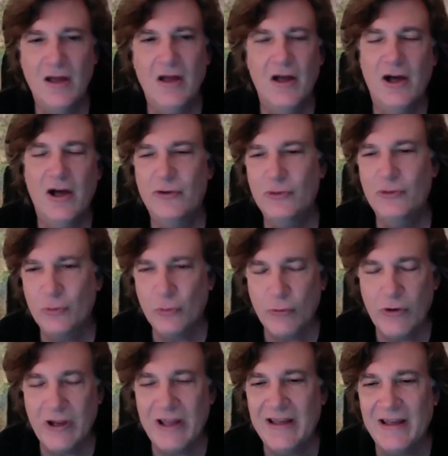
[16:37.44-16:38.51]
A
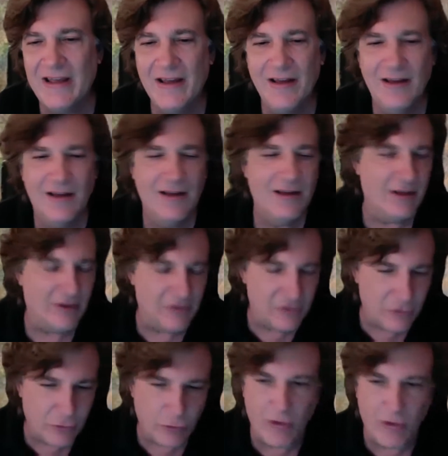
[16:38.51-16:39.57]
tree is
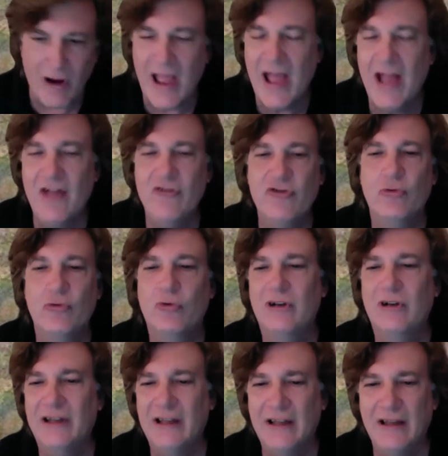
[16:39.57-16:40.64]

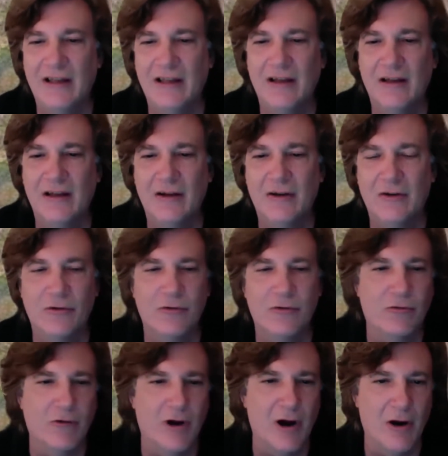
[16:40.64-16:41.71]
gradually
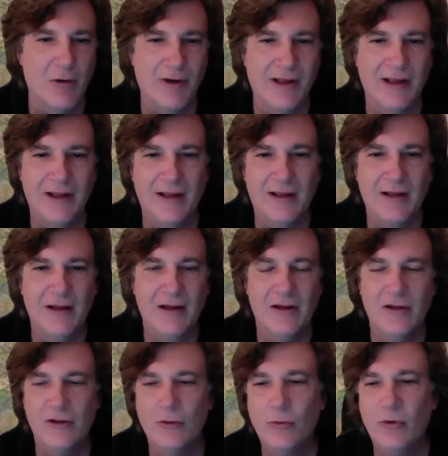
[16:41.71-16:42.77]
growing.
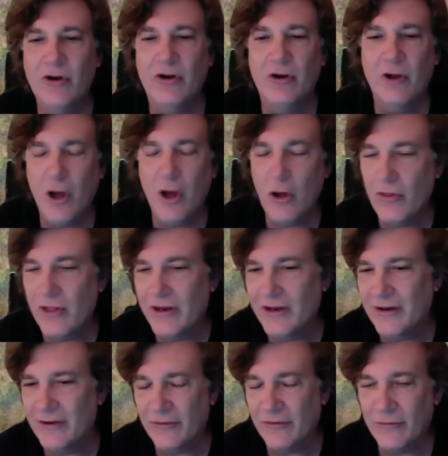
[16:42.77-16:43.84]
You wouldn't know that
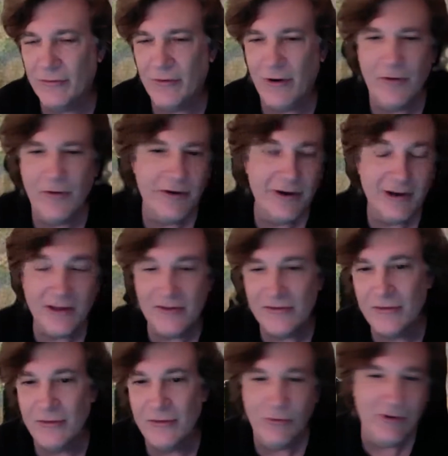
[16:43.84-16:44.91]
it has grown unless
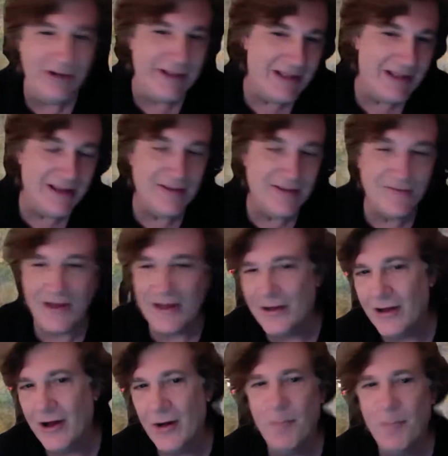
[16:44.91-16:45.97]
you leave and
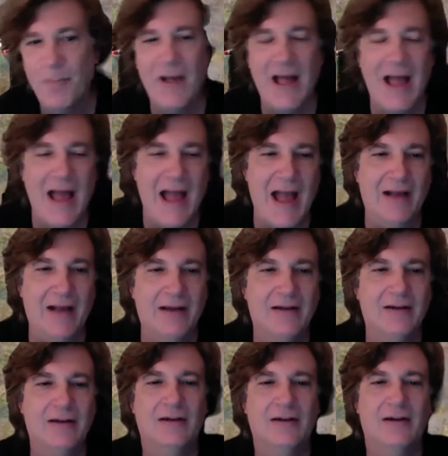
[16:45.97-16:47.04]
come back.
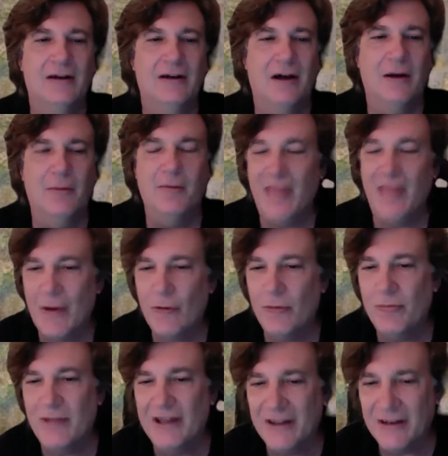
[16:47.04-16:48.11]
And that would
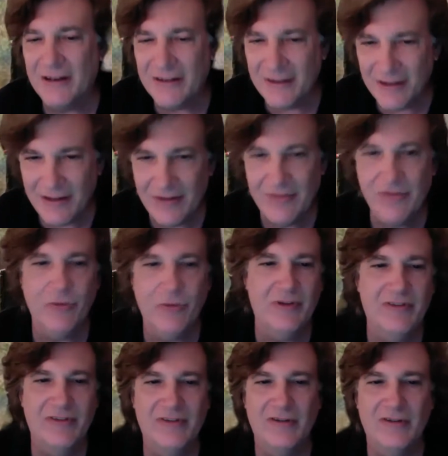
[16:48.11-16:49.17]
be
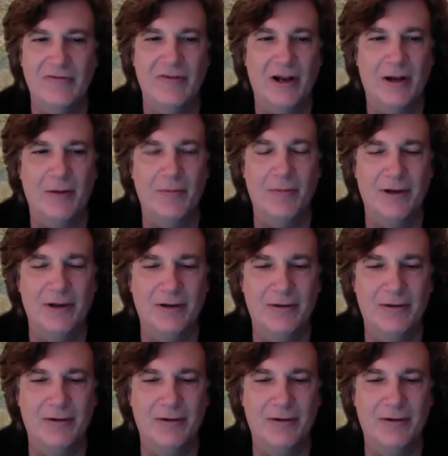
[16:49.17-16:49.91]
continuous development.